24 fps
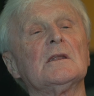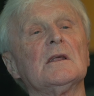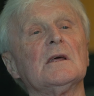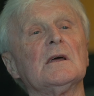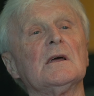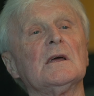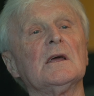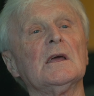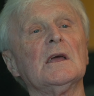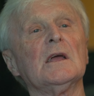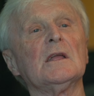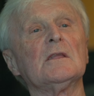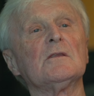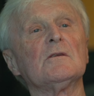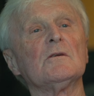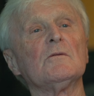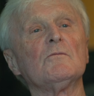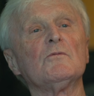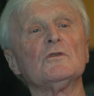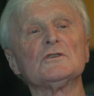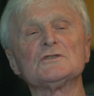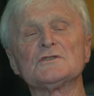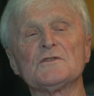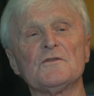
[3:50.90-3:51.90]
It
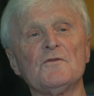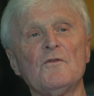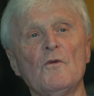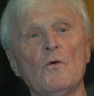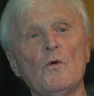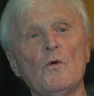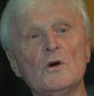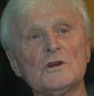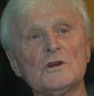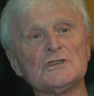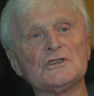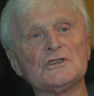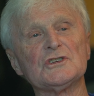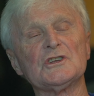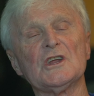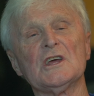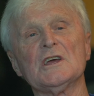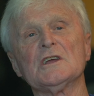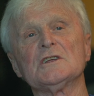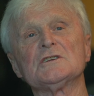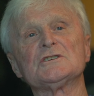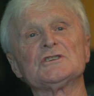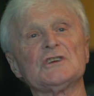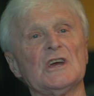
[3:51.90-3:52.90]
was forged
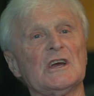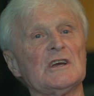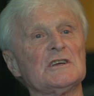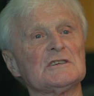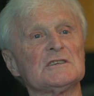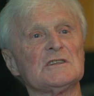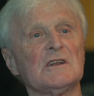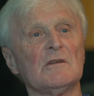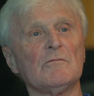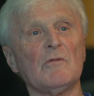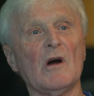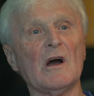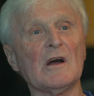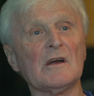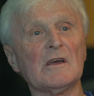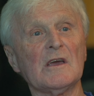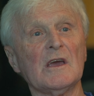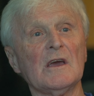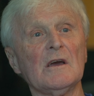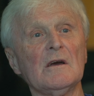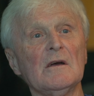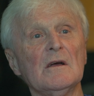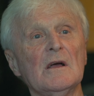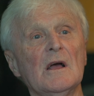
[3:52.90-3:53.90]
in
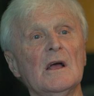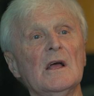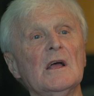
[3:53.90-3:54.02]
Czechoslovakia,